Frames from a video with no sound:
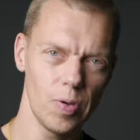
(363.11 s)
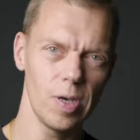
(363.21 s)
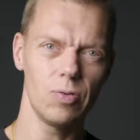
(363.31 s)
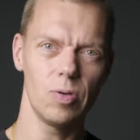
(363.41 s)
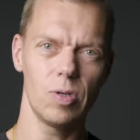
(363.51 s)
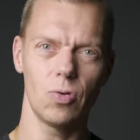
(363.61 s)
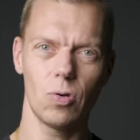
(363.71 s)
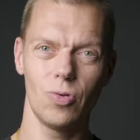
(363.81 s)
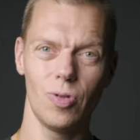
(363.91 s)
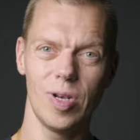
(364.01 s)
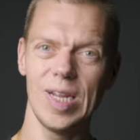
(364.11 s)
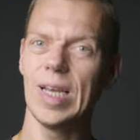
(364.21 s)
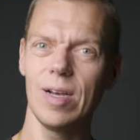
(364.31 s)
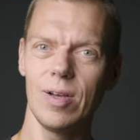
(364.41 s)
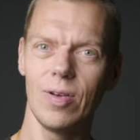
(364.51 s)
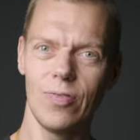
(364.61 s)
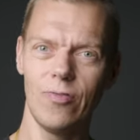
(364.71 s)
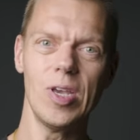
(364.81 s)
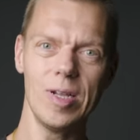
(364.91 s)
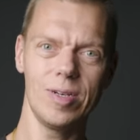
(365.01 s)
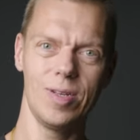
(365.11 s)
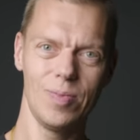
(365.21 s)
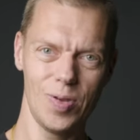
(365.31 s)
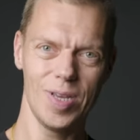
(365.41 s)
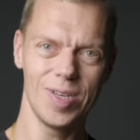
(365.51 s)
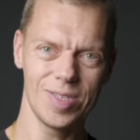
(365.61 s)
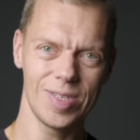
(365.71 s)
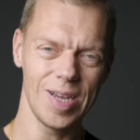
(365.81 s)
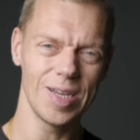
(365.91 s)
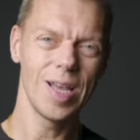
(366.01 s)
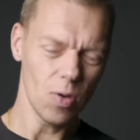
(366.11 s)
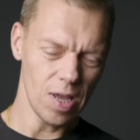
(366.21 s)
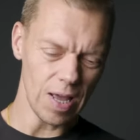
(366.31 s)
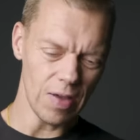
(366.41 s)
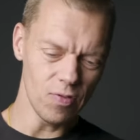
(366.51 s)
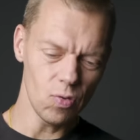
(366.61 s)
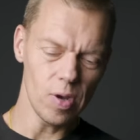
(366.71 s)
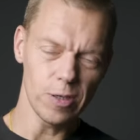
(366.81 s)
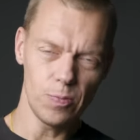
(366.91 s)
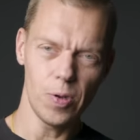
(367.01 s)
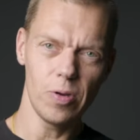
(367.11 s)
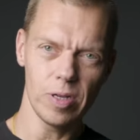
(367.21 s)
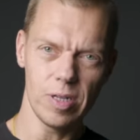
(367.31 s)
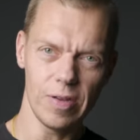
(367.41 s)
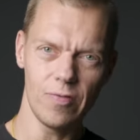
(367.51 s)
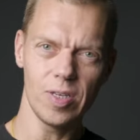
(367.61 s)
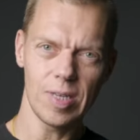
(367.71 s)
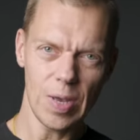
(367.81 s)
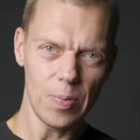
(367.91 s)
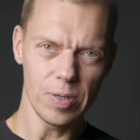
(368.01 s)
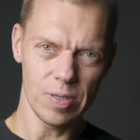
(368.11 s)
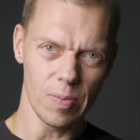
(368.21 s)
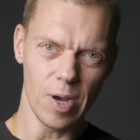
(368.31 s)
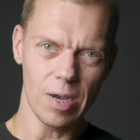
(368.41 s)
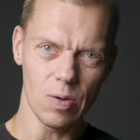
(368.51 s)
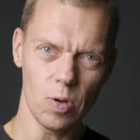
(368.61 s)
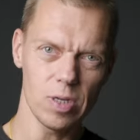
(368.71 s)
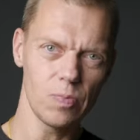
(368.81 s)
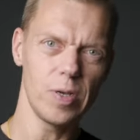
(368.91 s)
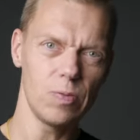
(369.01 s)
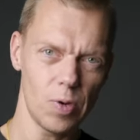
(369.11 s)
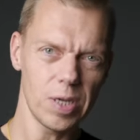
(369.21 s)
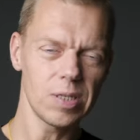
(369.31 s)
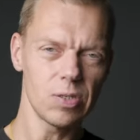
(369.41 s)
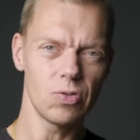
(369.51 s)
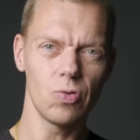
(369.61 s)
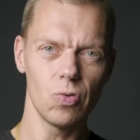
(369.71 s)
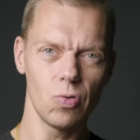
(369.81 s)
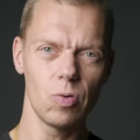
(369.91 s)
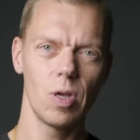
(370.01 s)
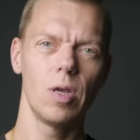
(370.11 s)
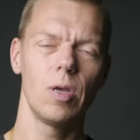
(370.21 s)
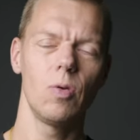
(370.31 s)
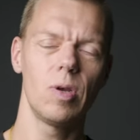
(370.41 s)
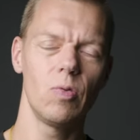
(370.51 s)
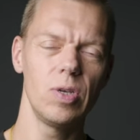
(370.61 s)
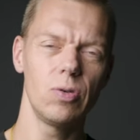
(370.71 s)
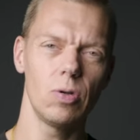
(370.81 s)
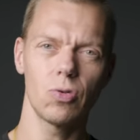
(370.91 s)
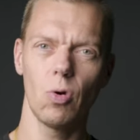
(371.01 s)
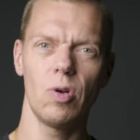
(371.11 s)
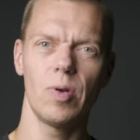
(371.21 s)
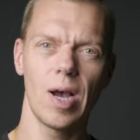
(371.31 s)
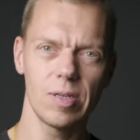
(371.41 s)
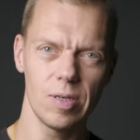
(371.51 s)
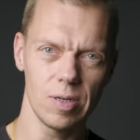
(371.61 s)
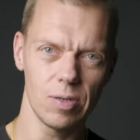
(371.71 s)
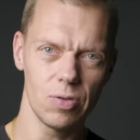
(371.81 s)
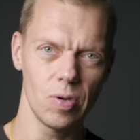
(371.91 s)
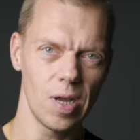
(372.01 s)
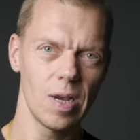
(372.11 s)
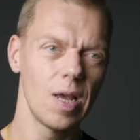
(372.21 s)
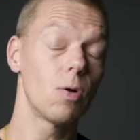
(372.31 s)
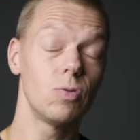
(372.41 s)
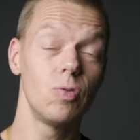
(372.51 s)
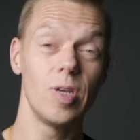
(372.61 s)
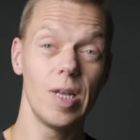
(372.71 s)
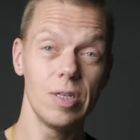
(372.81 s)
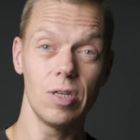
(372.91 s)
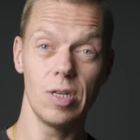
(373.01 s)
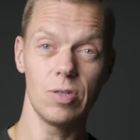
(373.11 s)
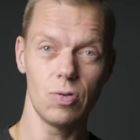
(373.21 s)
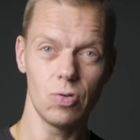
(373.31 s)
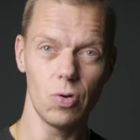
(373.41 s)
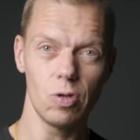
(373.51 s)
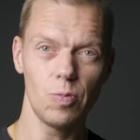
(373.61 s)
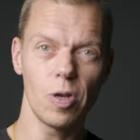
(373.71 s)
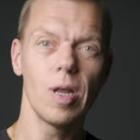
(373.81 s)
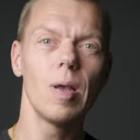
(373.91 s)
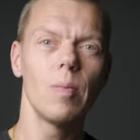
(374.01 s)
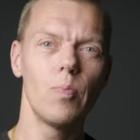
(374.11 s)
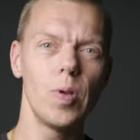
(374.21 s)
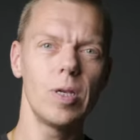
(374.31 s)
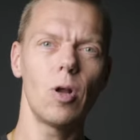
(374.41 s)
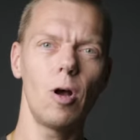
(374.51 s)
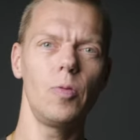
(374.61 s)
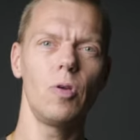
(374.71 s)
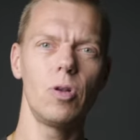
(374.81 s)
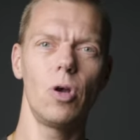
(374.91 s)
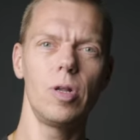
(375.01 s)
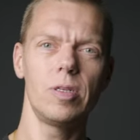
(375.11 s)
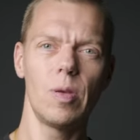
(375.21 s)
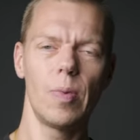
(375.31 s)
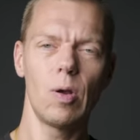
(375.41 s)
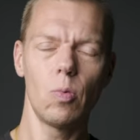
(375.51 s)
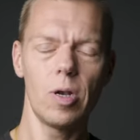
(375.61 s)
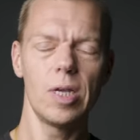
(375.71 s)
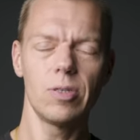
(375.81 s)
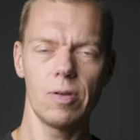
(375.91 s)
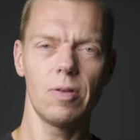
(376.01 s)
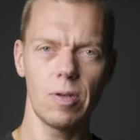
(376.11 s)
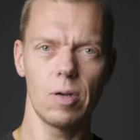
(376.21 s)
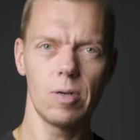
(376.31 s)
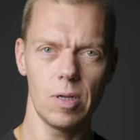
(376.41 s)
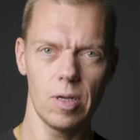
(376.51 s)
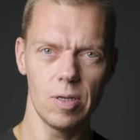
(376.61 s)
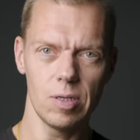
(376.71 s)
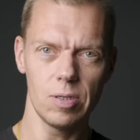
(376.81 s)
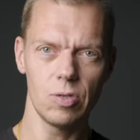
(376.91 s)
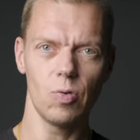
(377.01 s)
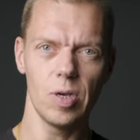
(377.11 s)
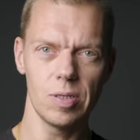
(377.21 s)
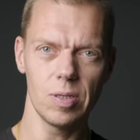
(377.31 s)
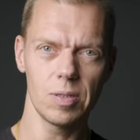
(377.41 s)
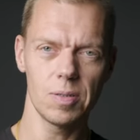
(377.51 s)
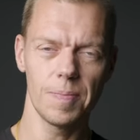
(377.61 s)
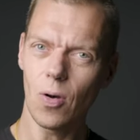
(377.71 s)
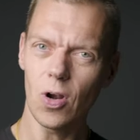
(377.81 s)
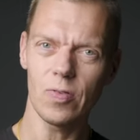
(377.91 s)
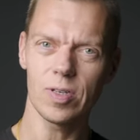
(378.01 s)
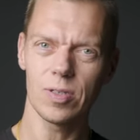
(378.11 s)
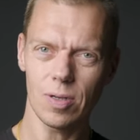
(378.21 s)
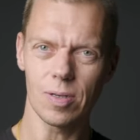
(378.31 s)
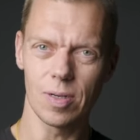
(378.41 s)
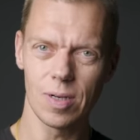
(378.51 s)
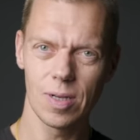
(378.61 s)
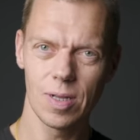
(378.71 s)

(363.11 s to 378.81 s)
peers. You can talk to the near field peers saying, okay, have you experienced, and if this happens in the market, what is best practice to do? You can research scholarly articles. You can go to the internet to search, but Build up your knowledge about what has other done in these situations. All of a sudden,